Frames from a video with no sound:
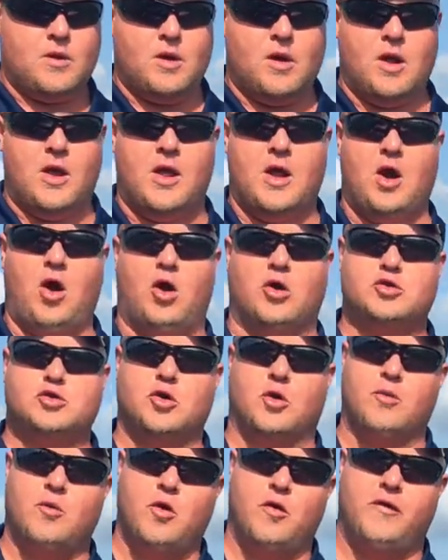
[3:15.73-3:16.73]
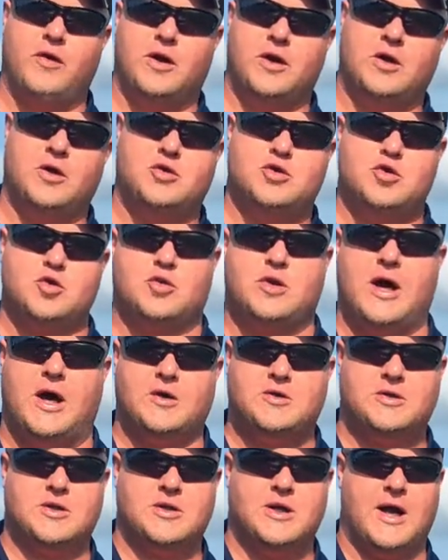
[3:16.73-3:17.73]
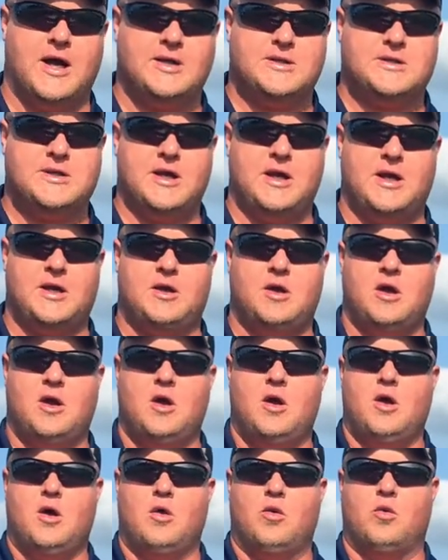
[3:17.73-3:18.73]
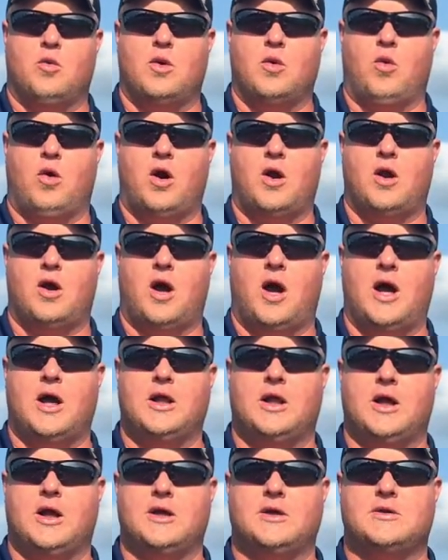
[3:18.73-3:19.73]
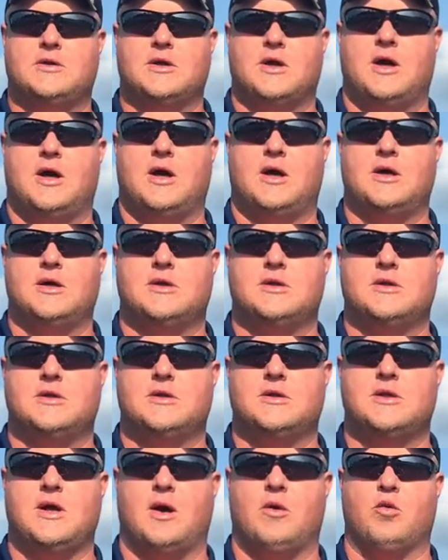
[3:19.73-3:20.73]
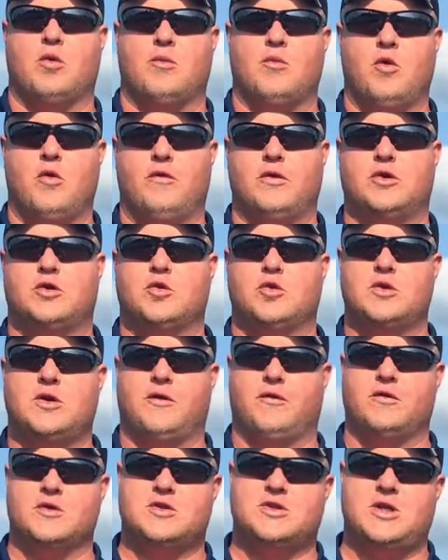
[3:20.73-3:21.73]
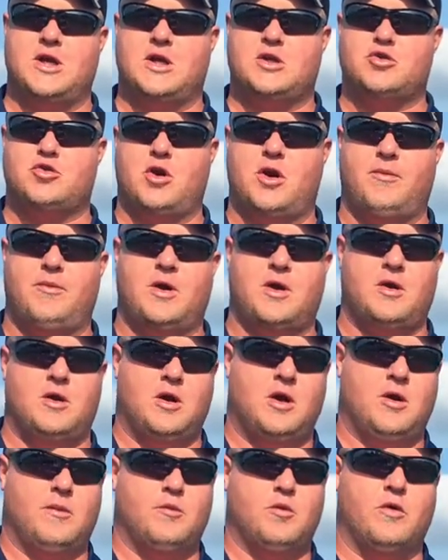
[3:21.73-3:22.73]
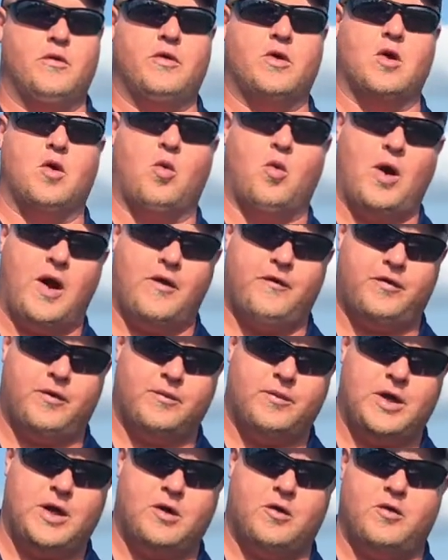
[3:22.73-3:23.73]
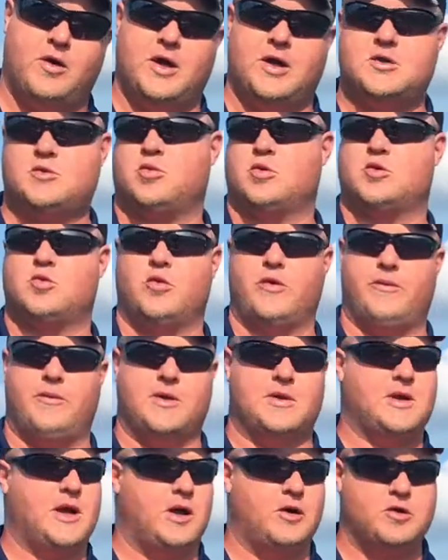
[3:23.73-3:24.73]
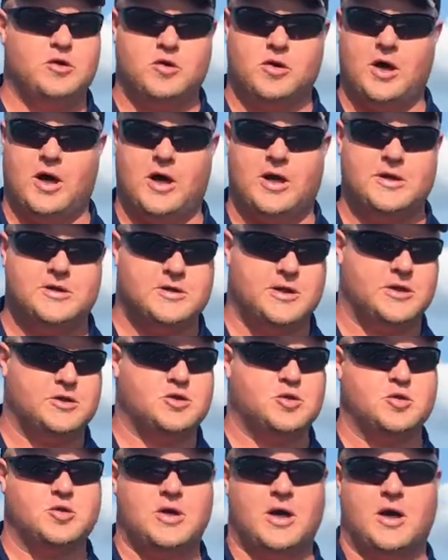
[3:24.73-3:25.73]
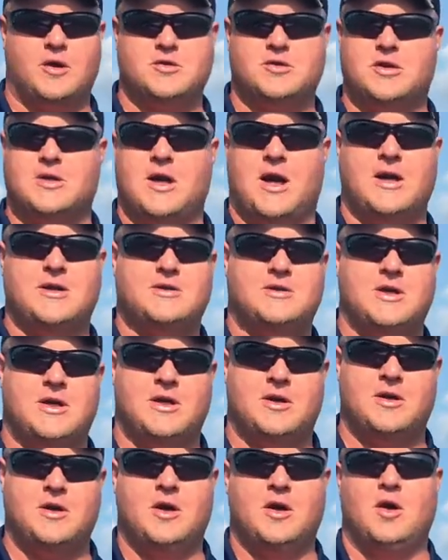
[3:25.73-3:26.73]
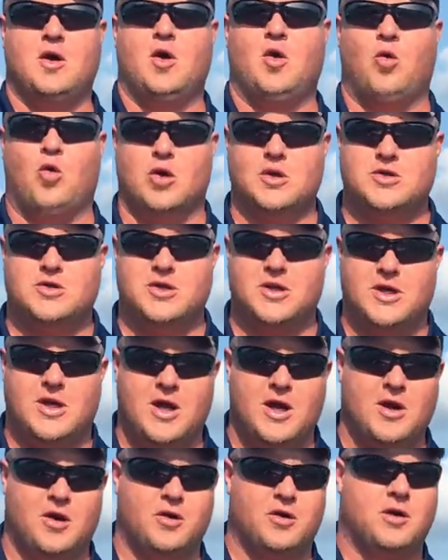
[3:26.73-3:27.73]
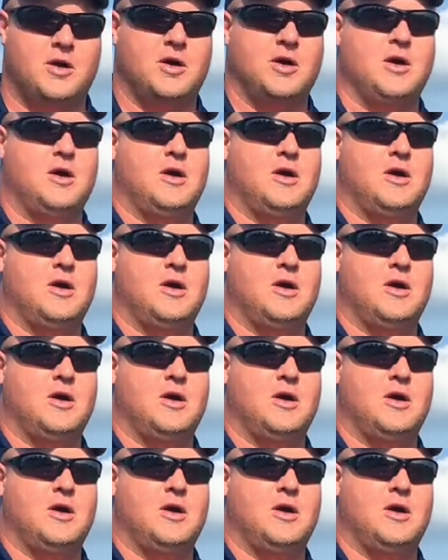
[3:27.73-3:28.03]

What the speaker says: And then also moving into 2019, we want to highlight that we're moving to a different seed treatment, moving away from Neonix, which we've been telling you guys that 2019 was the year.